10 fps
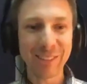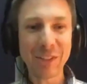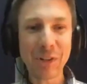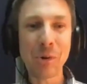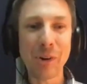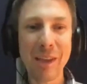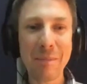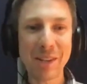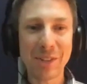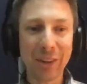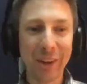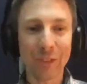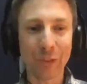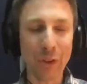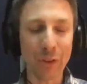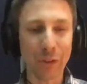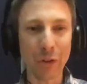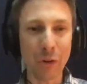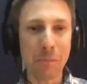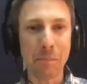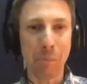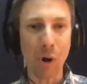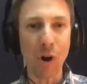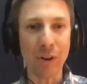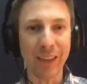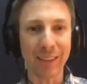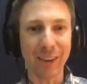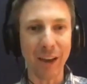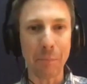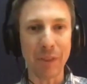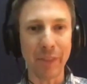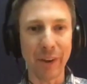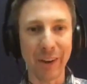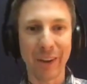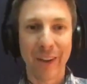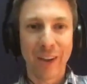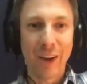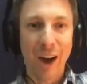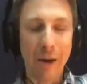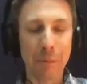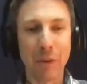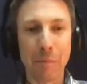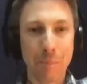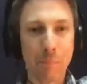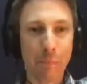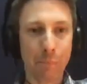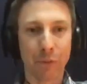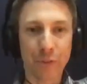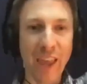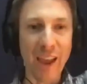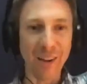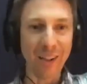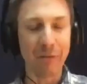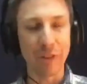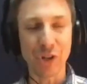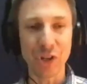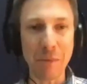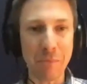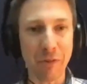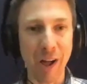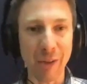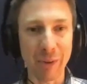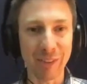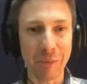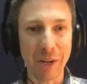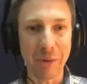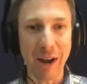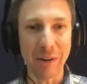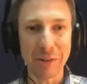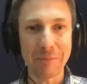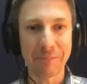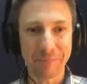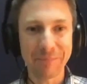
That's such a cool image. So there's a little bird that's up in the sail of the ship following somebody around.